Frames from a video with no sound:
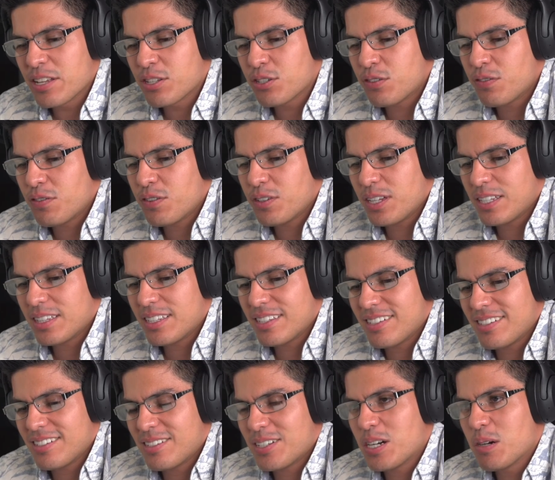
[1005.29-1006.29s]
just feel like
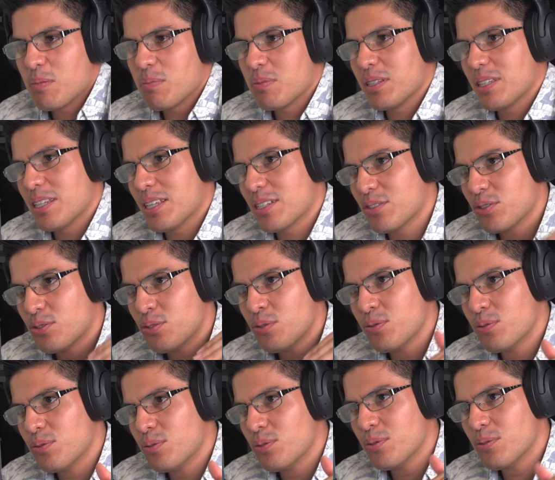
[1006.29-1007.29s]
this is a company that's
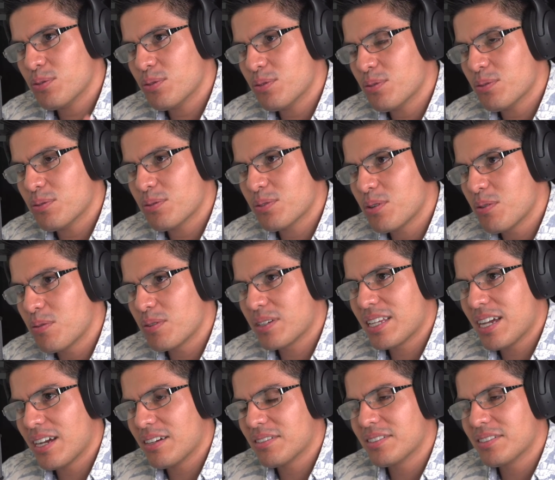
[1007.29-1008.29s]
going down.